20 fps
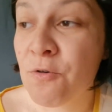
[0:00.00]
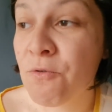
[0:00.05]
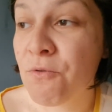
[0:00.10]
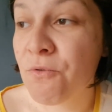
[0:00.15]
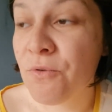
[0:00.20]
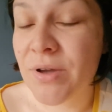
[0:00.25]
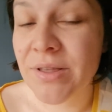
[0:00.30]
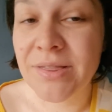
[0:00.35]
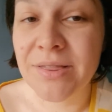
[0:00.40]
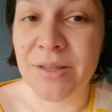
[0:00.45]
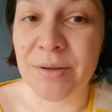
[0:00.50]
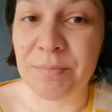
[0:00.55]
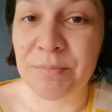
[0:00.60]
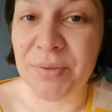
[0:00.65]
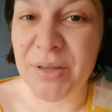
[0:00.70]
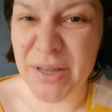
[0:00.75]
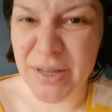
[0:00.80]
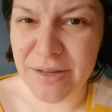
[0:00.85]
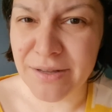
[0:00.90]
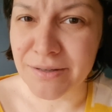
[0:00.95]
with the
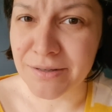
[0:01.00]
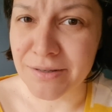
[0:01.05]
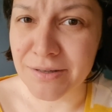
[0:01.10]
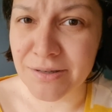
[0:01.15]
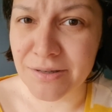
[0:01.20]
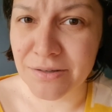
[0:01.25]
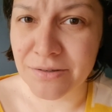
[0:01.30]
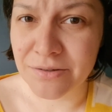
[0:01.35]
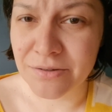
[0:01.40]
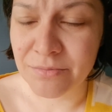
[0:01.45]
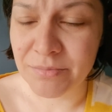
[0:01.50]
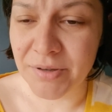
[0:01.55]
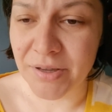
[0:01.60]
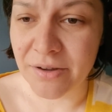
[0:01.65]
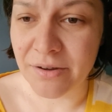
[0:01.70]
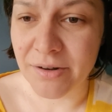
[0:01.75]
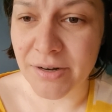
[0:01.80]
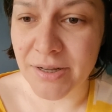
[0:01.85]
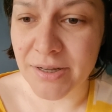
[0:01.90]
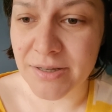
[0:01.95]
pills, to be
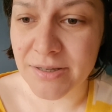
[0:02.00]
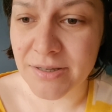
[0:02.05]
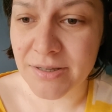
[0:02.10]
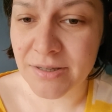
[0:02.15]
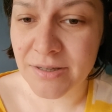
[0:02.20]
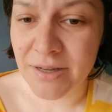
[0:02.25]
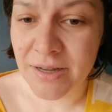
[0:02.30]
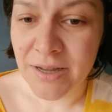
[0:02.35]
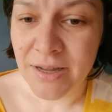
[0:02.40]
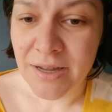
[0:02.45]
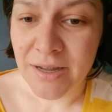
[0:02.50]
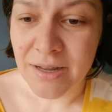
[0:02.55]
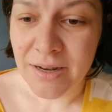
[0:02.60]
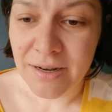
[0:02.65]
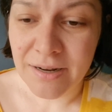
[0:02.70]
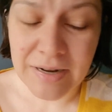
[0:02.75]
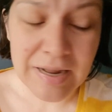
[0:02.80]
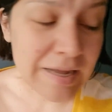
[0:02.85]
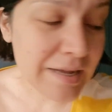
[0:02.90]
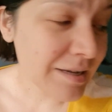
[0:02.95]
honest.
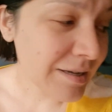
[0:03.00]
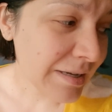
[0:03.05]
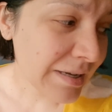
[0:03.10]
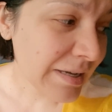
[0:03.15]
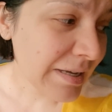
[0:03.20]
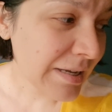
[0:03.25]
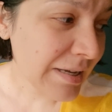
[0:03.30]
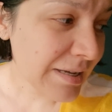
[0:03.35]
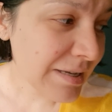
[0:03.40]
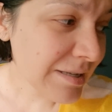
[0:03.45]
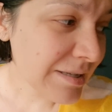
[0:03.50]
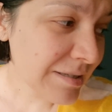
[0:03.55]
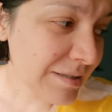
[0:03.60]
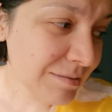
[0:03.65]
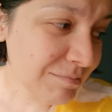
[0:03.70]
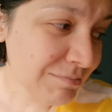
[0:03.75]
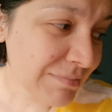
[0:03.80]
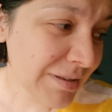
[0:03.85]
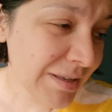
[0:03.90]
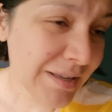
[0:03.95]
Like,
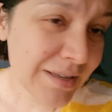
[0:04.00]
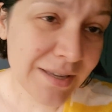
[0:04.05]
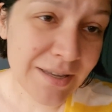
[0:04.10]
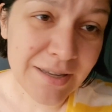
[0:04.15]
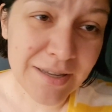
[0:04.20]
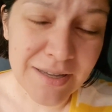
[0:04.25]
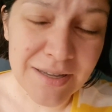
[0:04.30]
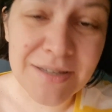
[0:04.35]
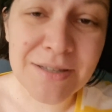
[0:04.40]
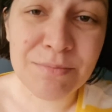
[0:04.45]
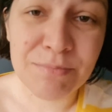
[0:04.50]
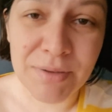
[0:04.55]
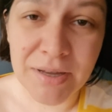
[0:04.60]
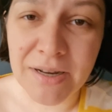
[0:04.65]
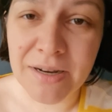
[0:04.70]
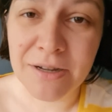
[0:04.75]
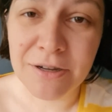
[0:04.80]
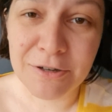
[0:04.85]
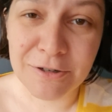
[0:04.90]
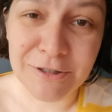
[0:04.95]
he's
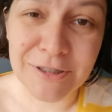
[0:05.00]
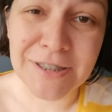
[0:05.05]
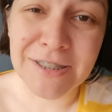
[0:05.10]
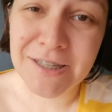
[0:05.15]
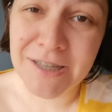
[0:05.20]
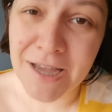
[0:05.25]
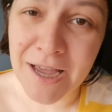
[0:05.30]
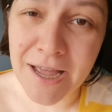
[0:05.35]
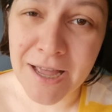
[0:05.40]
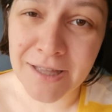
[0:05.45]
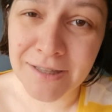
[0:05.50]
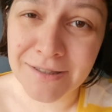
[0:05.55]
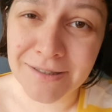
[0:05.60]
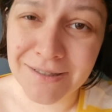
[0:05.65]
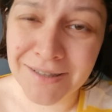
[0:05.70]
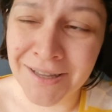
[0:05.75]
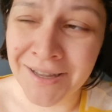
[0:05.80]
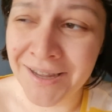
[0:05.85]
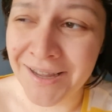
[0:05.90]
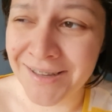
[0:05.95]
been a good cat,
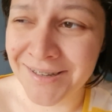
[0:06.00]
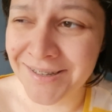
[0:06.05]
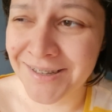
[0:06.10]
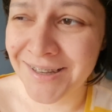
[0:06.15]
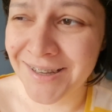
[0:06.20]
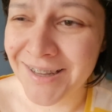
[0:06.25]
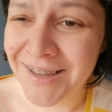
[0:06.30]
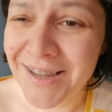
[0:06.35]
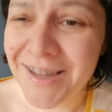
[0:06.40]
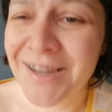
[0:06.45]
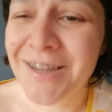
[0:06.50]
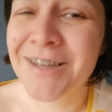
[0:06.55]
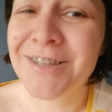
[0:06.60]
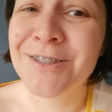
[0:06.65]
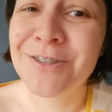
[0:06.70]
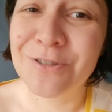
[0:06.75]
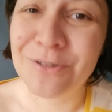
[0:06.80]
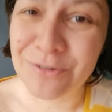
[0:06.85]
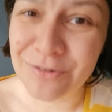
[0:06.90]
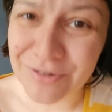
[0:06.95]
and he
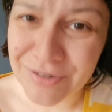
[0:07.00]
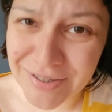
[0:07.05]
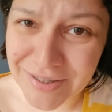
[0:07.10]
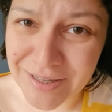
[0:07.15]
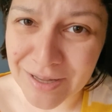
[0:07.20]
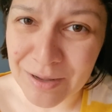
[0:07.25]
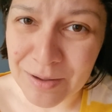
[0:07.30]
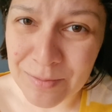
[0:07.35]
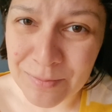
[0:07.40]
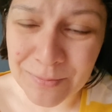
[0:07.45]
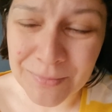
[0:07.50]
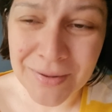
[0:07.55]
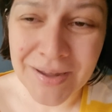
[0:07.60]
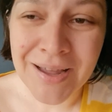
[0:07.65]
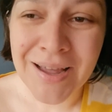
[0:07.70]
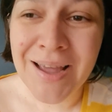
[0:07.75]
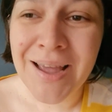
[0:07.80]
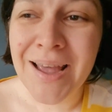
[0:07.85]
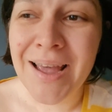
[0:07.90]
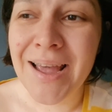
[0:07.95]
took them
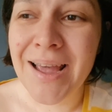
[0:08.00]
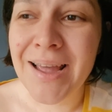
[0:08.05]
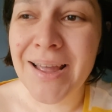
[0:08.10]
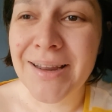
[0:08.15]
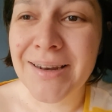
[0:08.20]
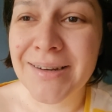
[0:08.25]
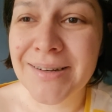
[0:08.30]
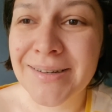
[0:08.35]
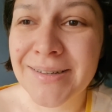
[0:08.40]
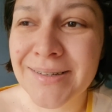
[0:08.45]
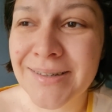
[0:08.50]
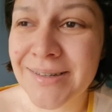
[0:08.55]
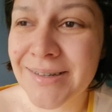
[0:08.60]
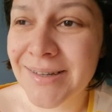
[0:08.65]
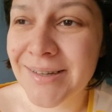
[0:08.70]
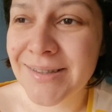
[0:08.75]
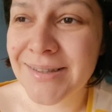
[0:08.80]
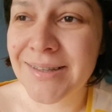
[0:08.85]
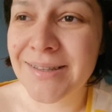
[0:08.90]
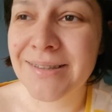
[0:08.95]
and
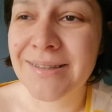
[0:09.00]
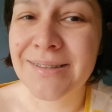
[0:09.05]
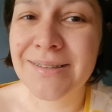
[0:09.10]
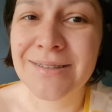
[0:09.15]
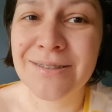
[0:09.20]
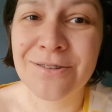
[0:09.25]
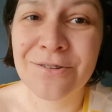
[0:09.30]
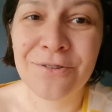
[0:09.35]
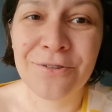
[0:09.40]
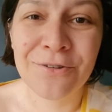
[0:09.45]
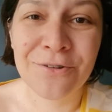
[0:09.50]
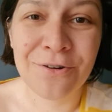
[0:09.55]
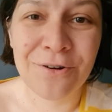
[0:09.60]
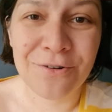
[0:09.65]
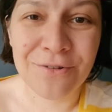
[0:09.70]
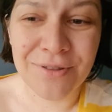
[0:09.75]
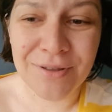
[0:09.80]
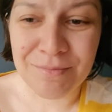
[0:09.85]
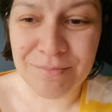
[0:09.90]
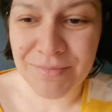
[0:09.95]
he didn't
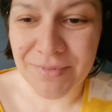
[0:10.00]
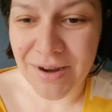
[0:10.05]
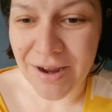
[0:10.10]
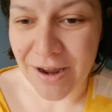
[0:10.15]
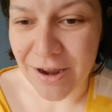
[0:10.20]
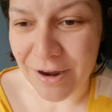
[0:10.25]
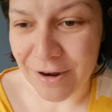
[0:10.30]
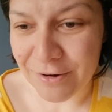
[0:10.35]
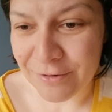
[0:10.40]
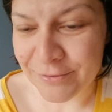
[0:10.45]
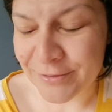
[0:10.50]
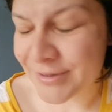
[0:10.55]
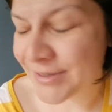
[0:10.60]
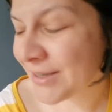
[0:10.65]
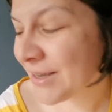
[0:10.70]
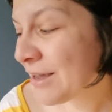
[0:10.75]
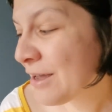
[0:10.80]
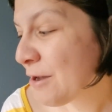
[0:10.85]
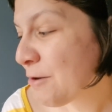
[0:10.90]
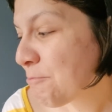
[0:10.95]
throw them out,
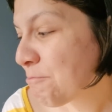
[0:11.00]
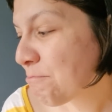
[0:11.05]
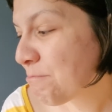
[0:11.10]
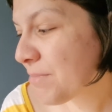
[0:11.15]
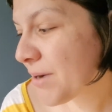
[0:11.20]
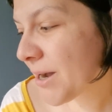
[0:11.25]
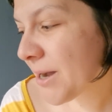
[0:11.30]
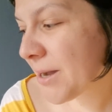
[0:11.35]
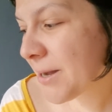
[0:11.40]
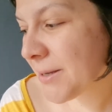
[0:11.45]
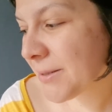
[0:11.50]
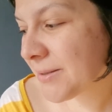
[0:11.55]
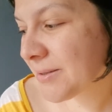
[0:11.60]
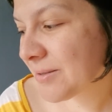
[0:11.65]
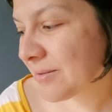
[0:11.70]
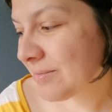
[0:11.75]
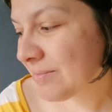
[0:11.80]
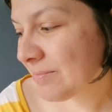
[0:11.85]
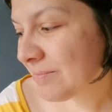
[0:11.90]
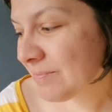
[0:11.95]

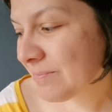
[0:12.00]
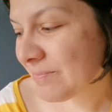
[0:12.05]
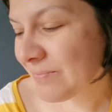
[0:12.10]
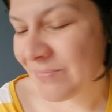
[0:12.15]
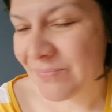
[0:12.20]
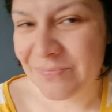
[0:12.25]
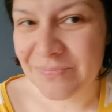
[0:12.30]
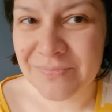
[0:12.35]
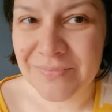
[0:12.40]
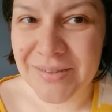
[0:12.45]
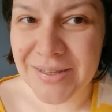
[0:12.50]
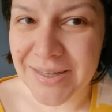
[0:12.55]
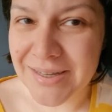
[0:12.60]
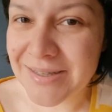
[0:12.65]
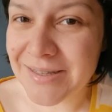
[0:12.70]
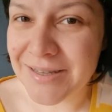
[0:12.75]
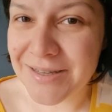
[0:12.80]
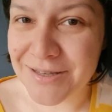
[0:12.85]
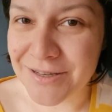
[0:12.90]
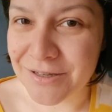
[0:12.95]
but
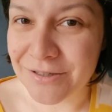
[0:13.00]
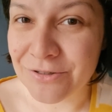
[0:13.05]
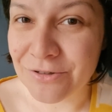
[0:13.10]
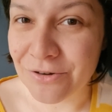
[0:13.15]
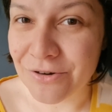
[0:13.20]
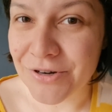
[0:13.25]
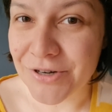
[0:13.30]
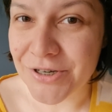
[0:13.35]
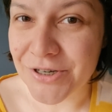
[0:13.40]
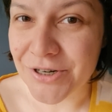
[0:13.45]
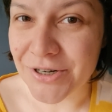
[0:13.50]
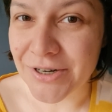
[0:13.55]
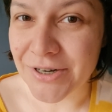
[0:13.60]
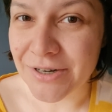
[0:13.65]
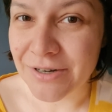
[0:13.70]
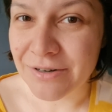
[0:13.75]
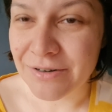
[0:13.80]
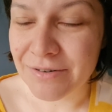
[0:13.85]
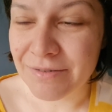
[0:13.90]
it is a torture.